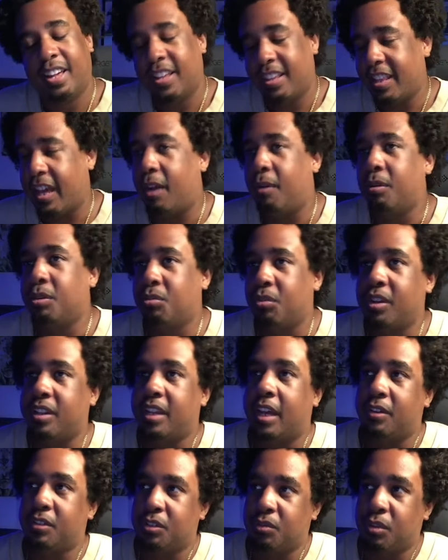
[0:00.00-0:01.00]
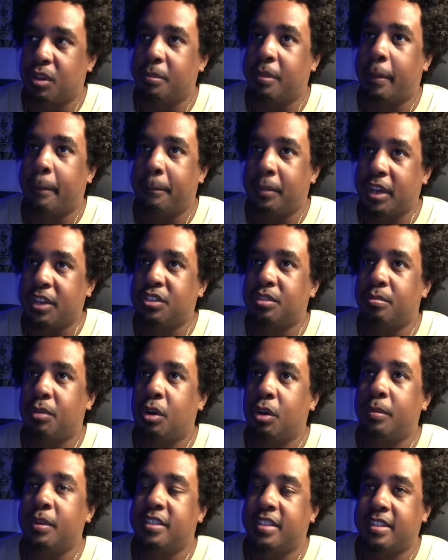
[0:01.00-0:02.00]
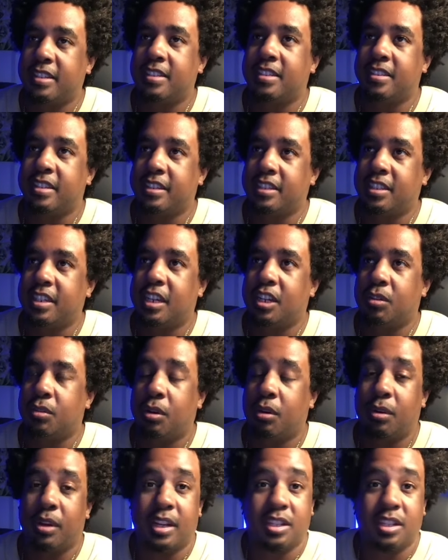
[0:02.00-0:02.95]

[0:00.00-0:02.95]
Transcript: That was what that was one of my best moments as a 16 year old.